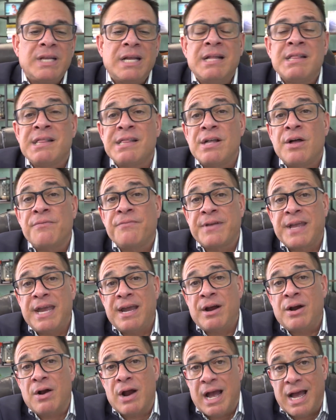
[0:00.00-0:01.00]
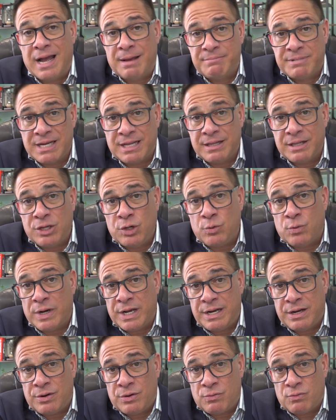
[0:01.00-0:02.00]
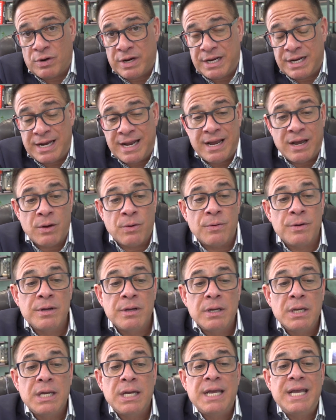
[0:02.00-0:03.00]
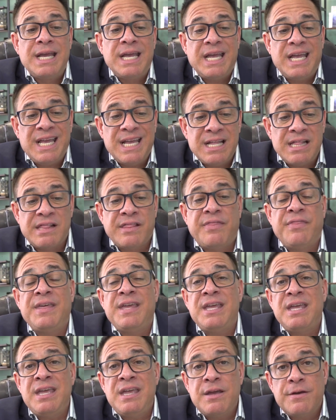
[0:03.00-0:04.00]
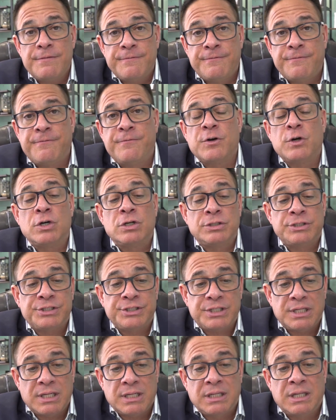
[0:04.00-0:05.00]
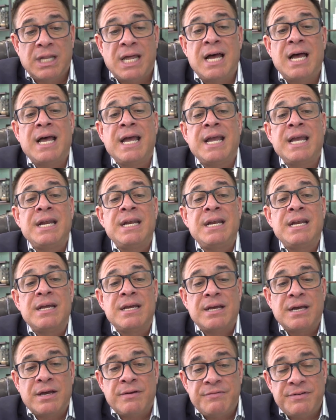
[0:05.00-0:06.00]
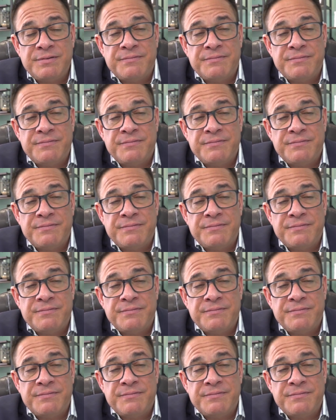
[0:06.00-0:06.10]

Self care, I'm telling you right here and right now, is the first line of